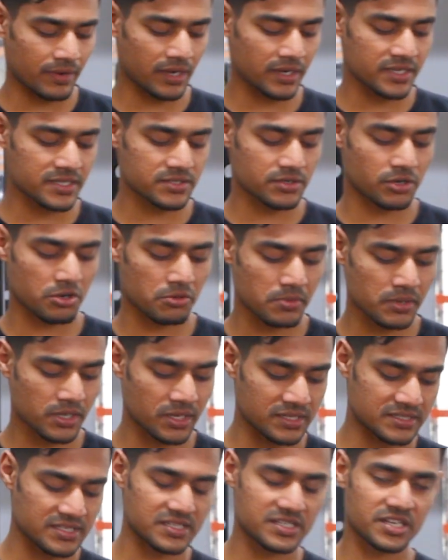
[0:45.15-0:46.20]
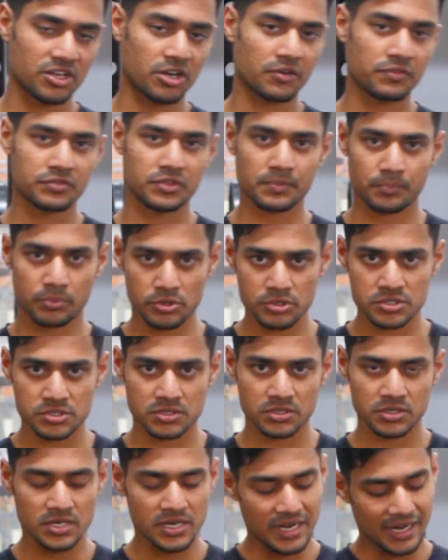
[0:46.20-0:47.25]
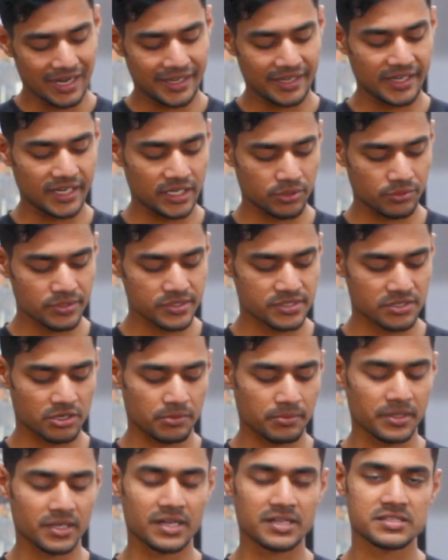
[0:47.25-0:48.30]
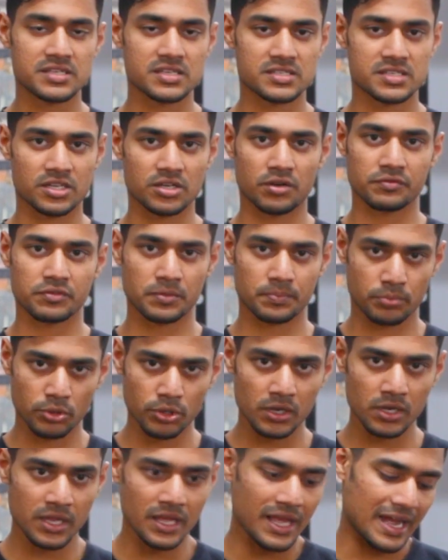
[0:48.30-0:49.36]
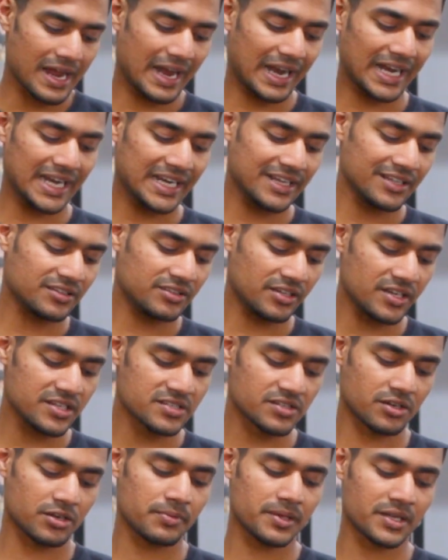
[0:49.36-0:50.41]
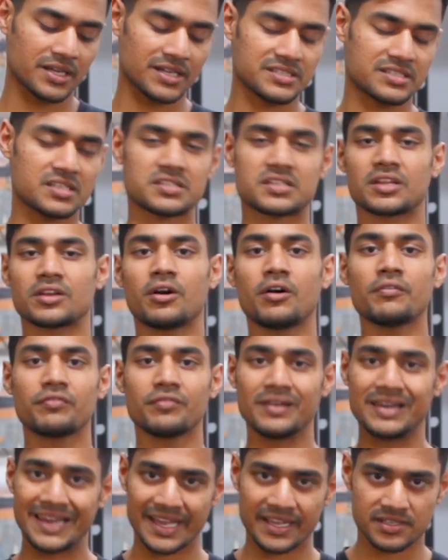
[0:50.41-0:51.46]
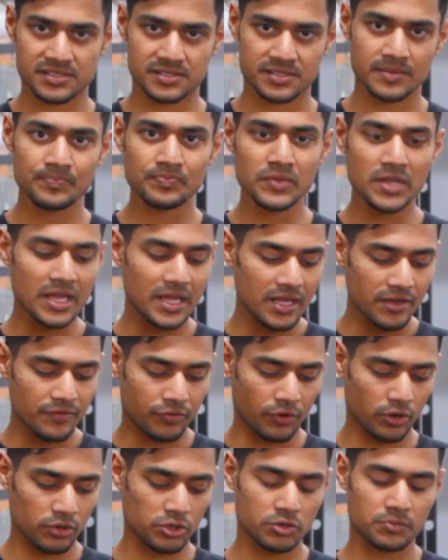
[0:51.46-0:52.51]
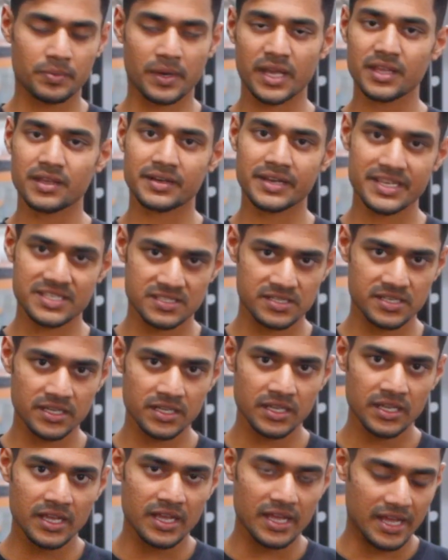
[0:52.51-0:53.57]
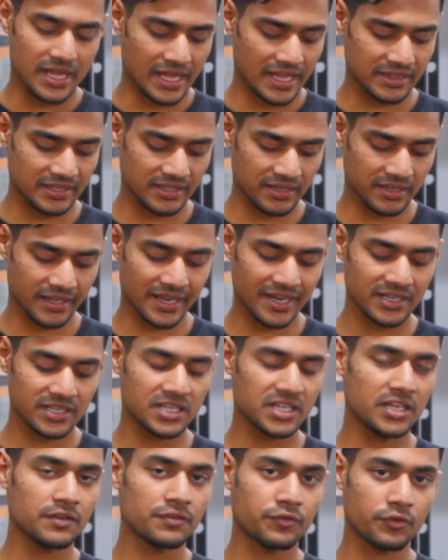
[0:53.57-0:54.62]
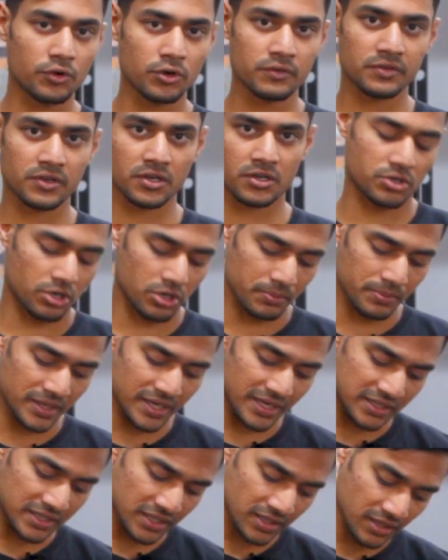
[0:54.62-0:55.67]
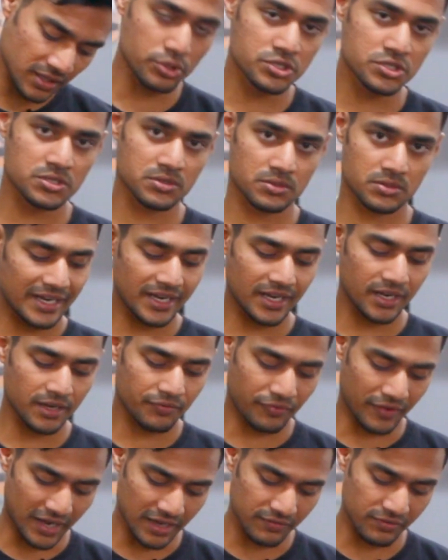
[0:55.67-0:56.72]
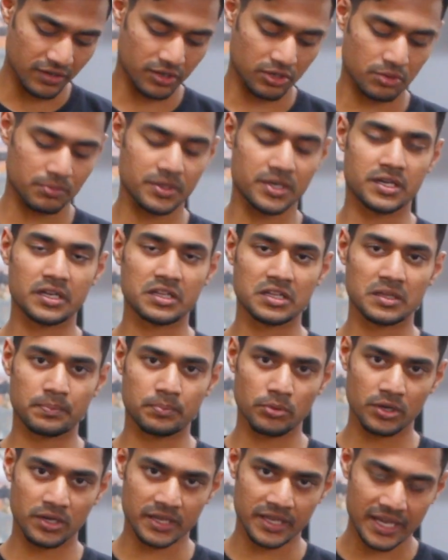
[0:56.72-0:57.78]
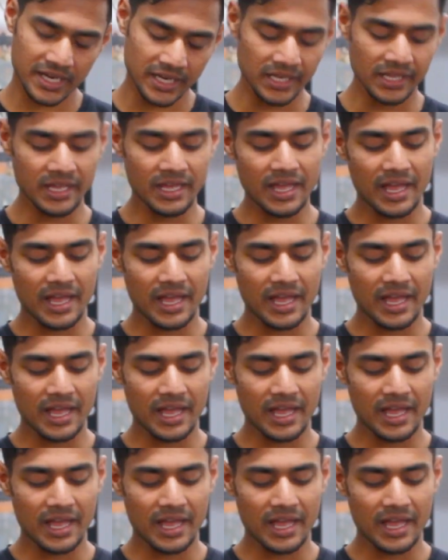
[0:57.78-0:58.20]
1 is going to be consisting of the push. Day 2 is going to be consisting of the pull, and day 3 is going to be consisting of legs, followed by a rest day, and then again day 4 we are going to be hitting push, day 5 we are going to be hitting the pull again,